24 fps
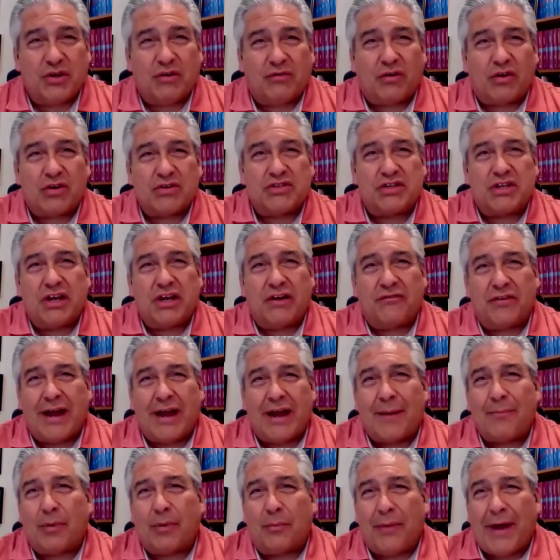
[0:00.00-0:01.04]
University of
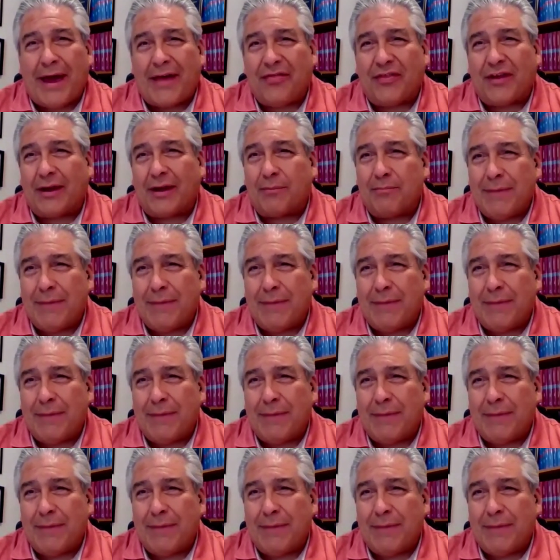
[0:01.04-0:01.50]
Naprapathic